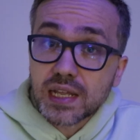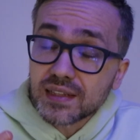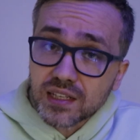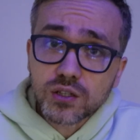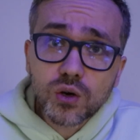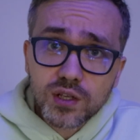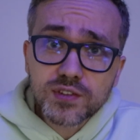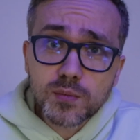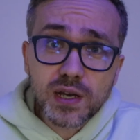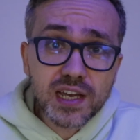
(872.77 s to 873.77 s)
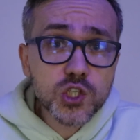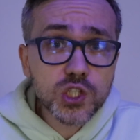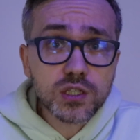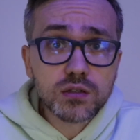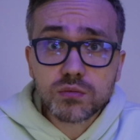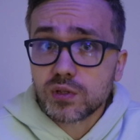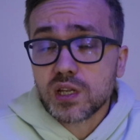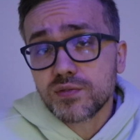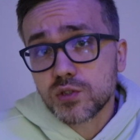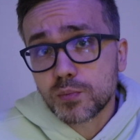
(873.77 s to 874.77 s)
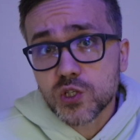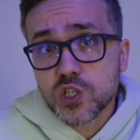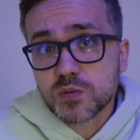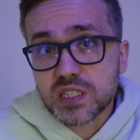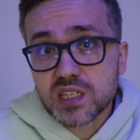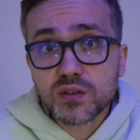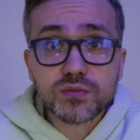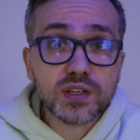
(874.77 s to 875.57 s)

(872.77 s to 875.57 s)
Not all of them I actually would love to purchase myself.